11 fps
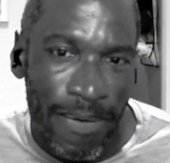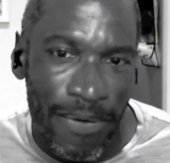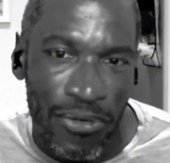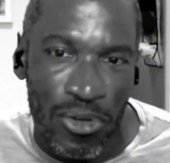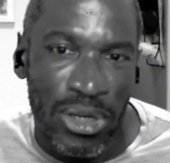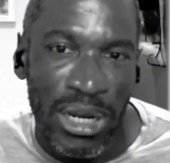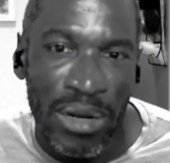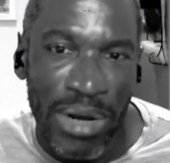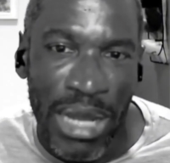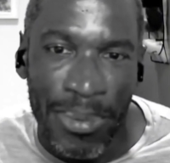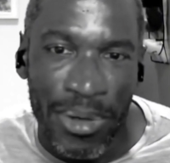Because you look
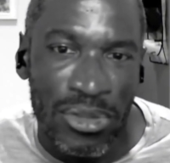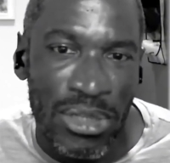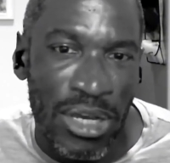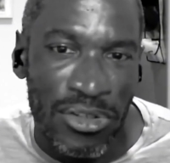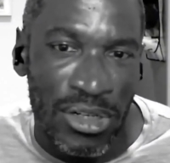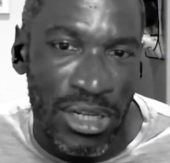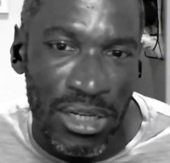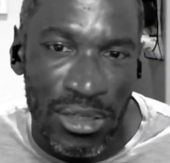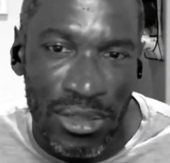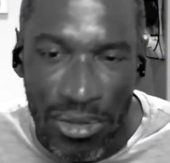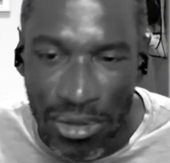at what happened in 2008,